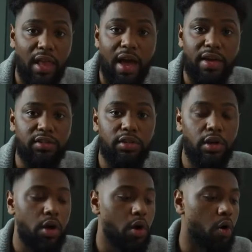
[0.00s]
less
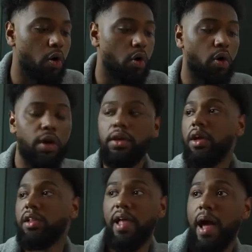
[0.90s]
on
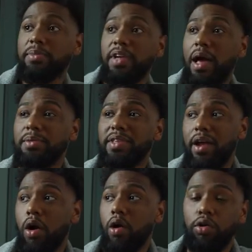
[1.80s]
laptops
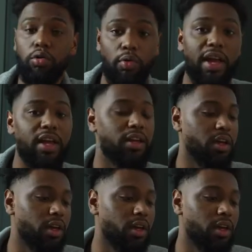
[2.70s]
that are great.